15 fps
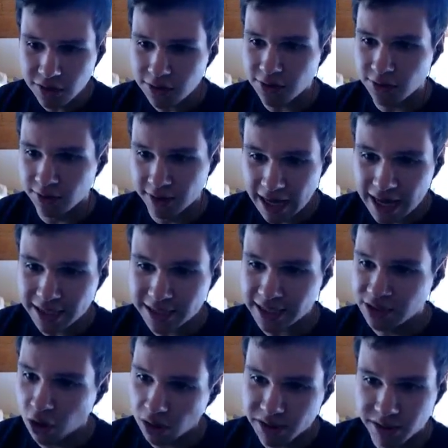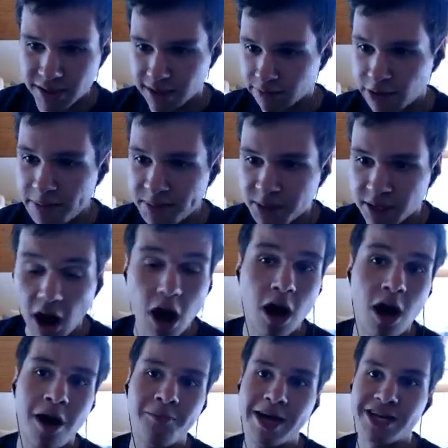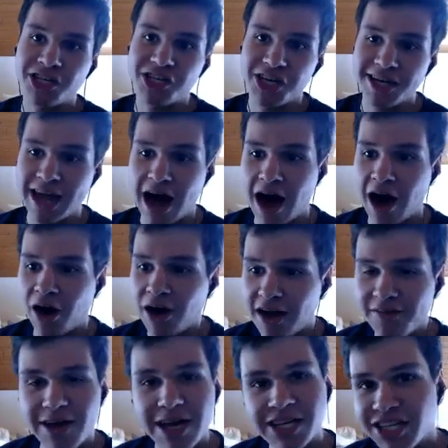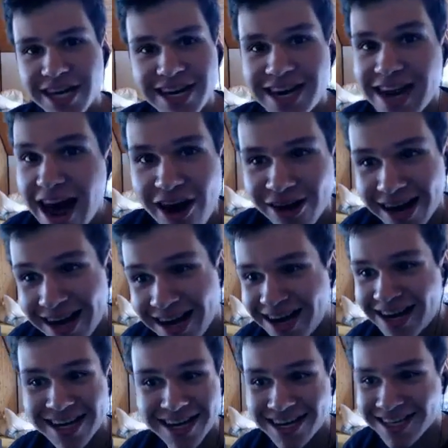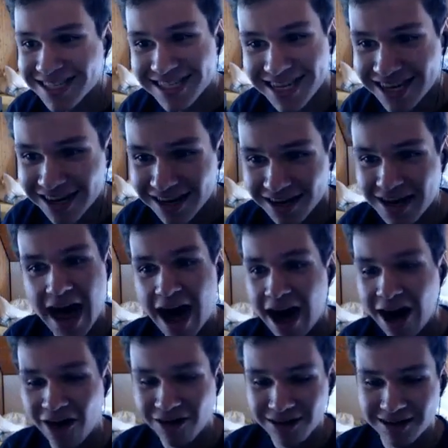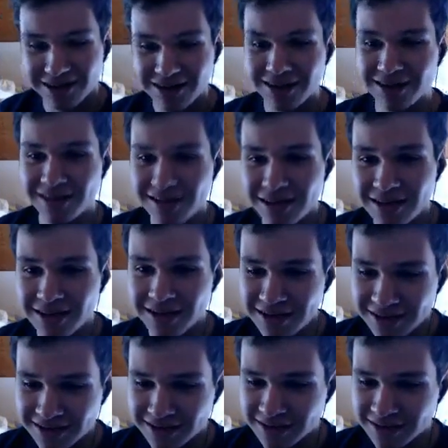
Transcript: you? Yes, and you also need a Rhapsody. Oh, where is she now? Where is she now? Oh, I can't see her now. Huh?